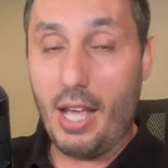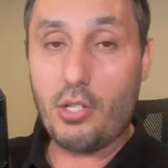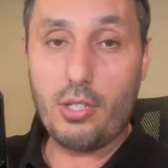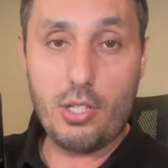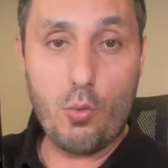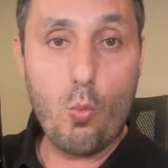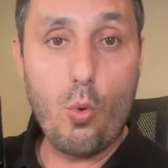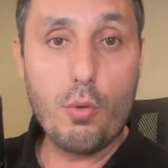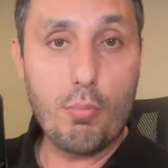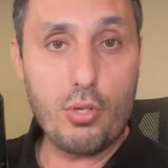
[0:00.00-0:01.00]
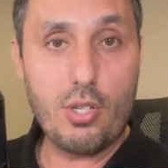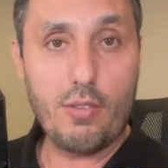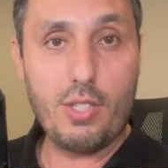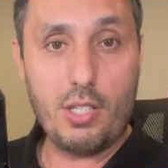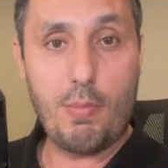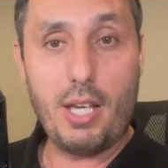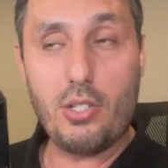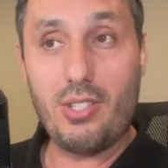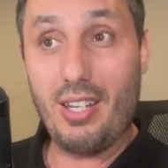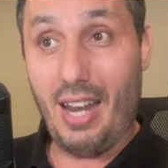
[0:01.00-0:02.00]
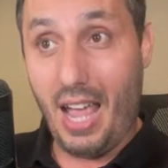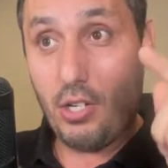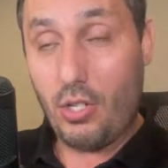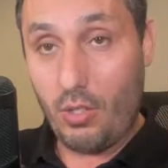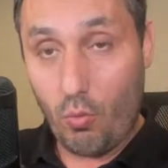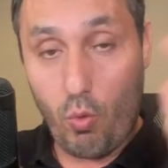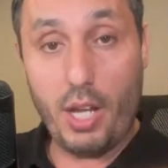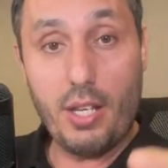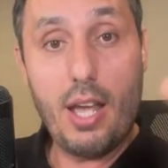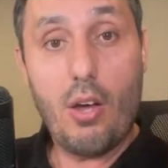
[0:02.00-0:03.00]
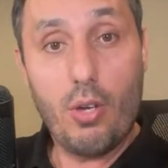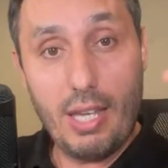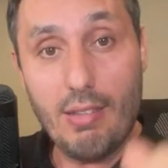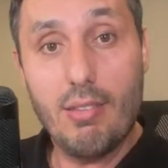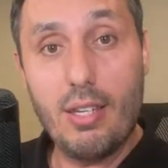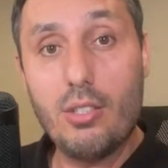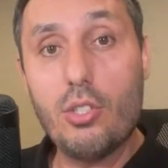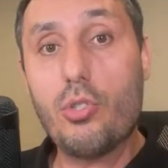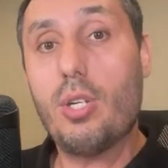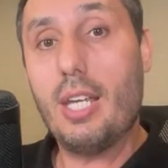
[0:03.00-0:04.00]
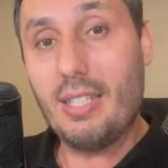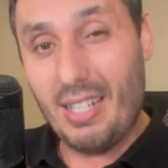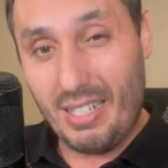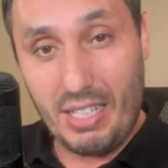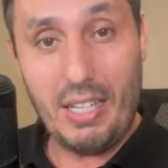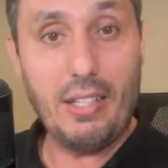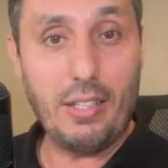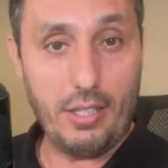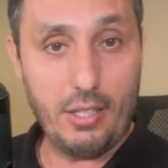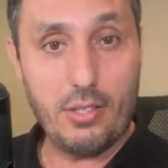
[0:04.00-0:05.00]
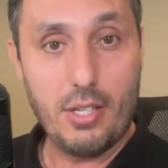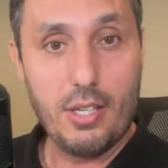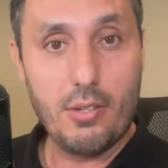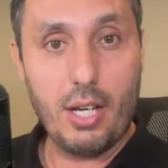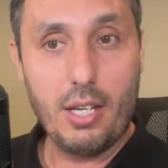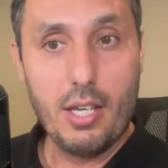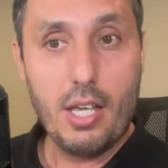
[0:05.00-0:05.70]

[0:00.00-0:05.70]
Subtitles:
And actually, there's a 1% of dispatchers that are actually right now in the industry and they're killing it, right?